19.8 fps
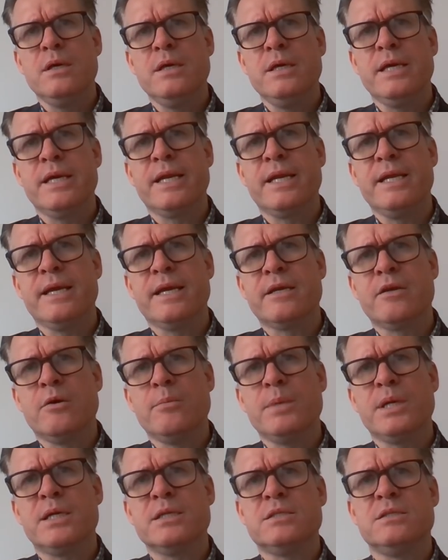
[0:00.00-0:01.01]

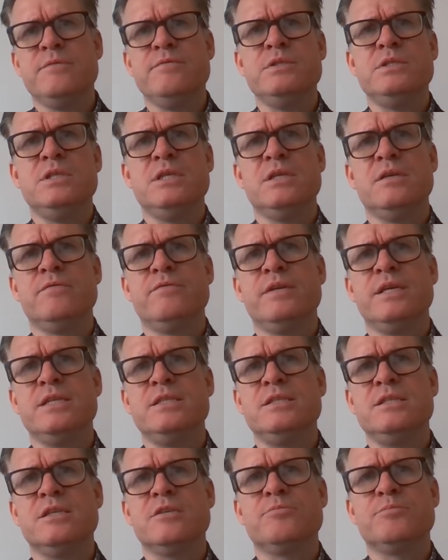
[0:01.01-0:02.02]
economic activity and
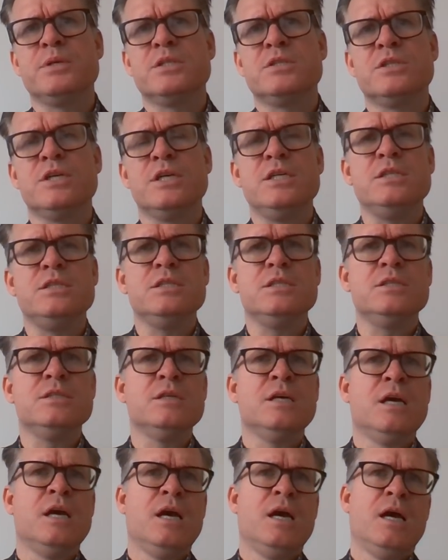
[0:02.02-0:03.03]
inflation expectation.
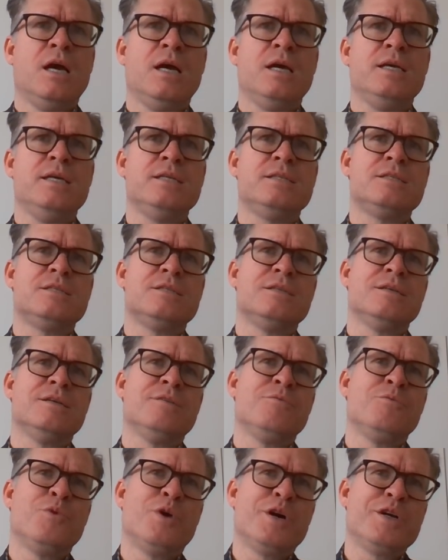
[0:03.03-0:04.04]
It's
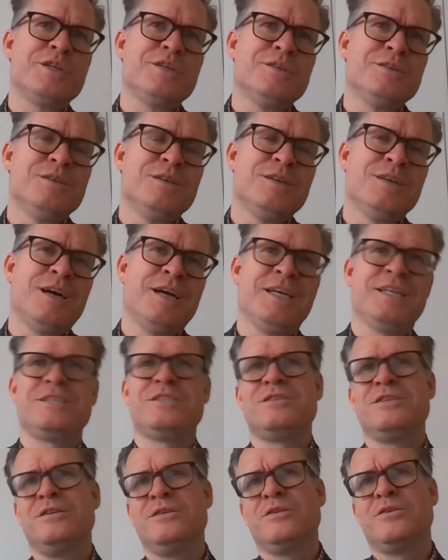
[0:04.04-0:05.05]
what
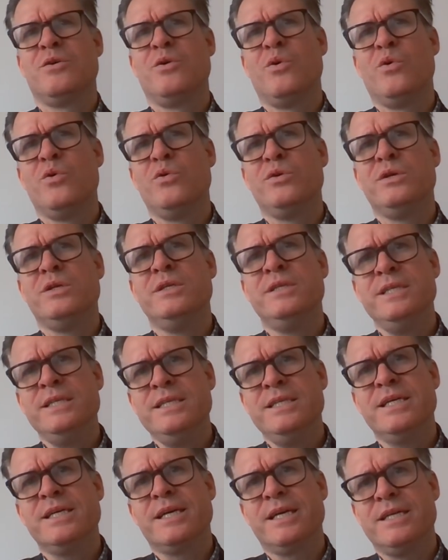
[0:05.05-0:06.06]
Hetzel called
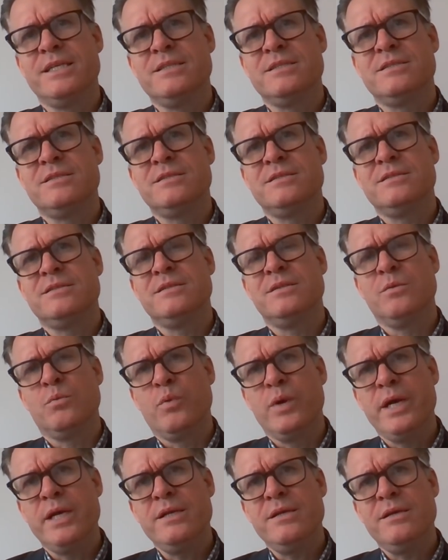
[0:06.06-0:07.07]
lean against the
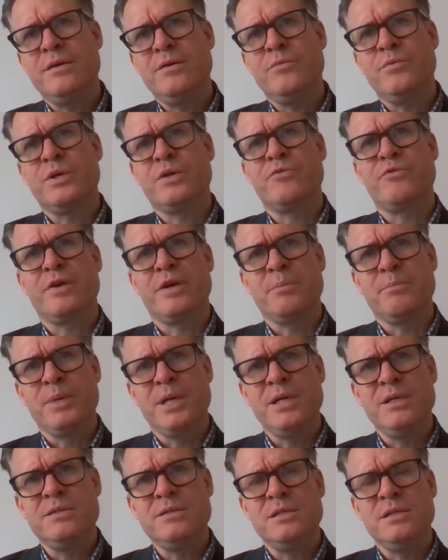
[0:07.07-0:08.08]
wind with
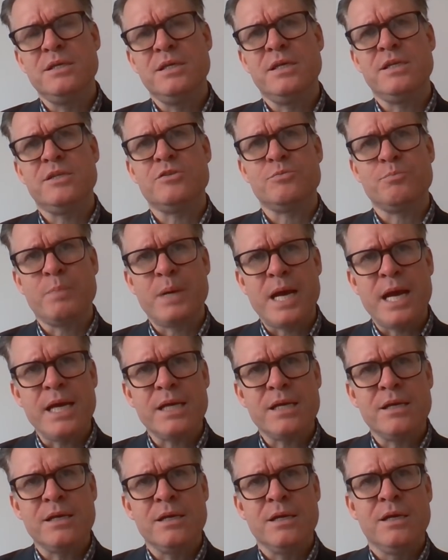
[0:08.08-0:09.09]
credibility. It's
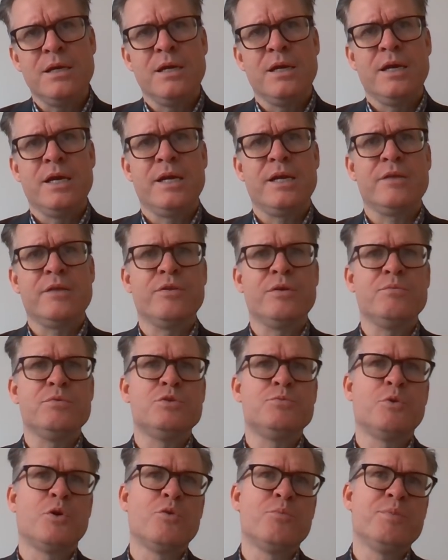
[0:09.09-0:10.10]
back. I think we
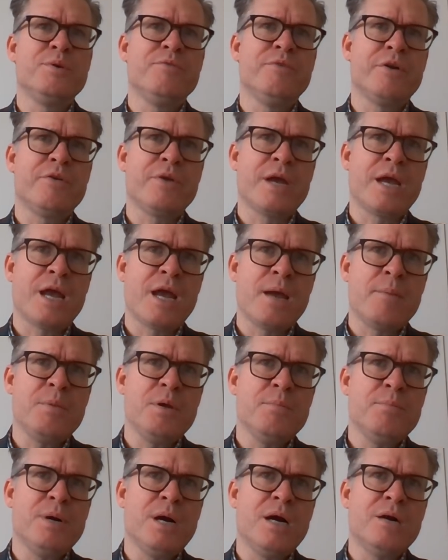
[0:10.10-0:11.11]
should all be very happy
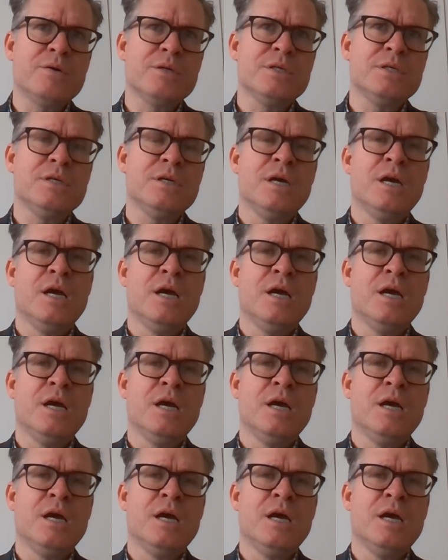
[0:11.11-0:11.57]
about it.